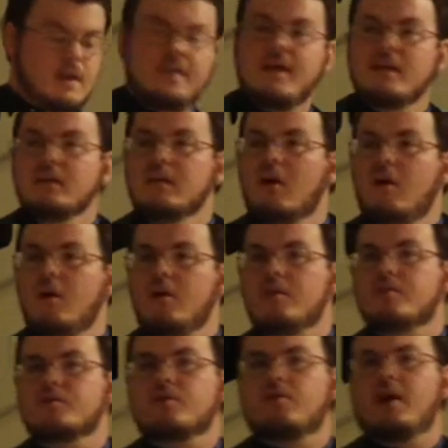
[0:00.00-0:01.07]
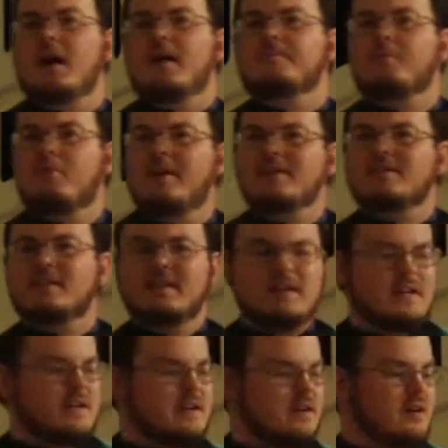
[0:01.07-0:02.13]
And that large crowd pressing
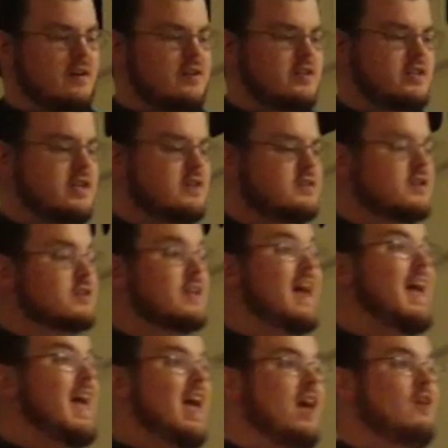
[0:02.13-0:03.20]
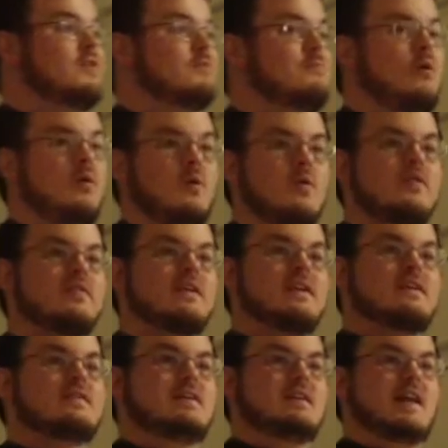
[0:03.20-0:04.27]
in on Jesus held more than
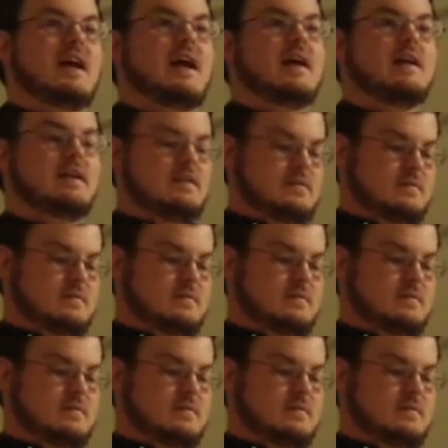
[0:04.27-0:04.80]
a delay.